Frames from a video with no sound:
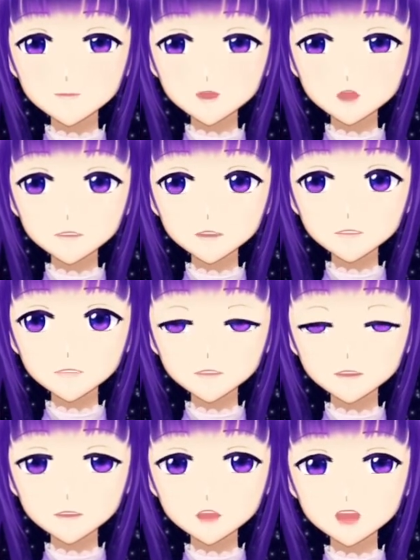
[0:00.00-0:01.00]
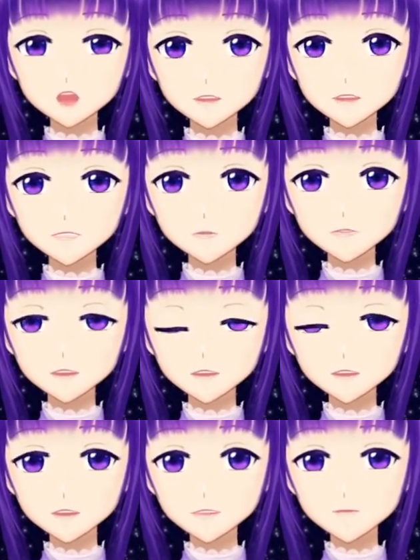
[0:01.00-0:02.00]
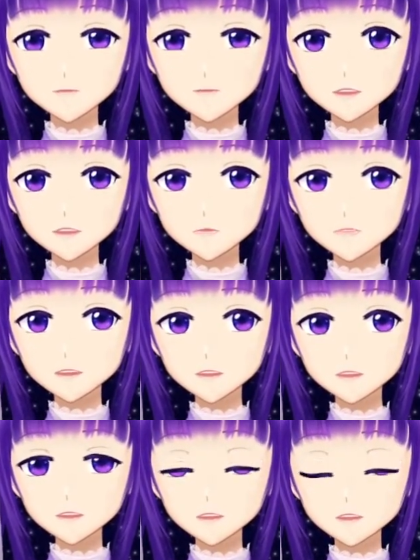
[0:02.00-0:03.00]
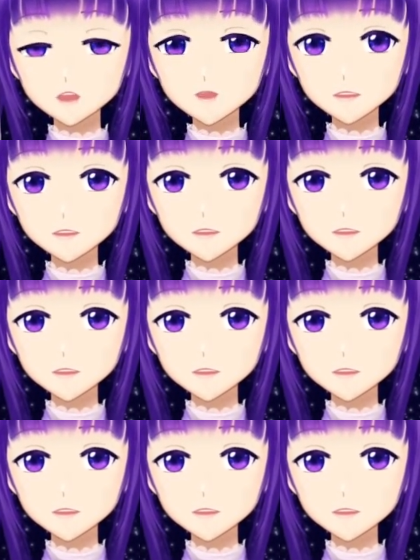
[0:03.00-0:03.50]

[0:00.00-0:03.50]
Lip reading: You'll have to use their default.